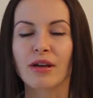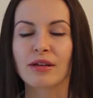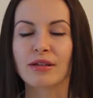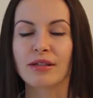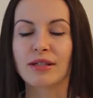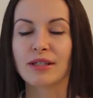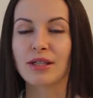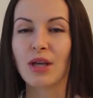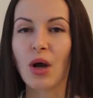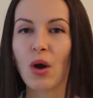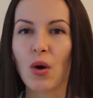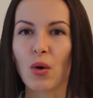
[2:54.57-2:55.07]

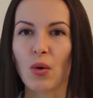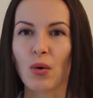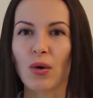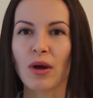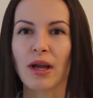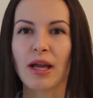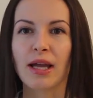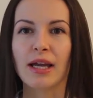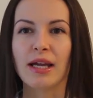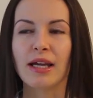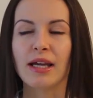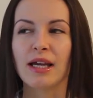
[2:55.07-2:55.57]
So
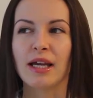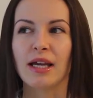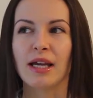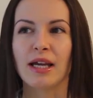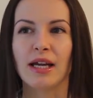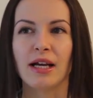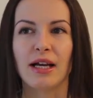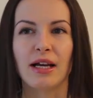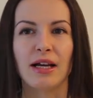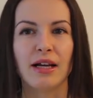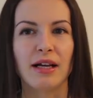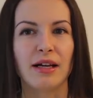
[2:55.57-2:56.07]

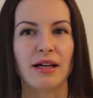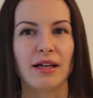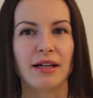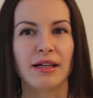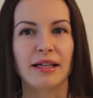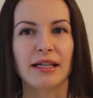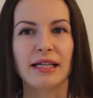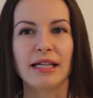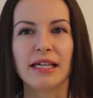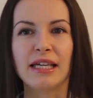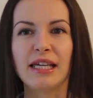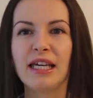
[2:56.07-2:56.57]

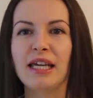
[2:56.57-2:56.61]
uh,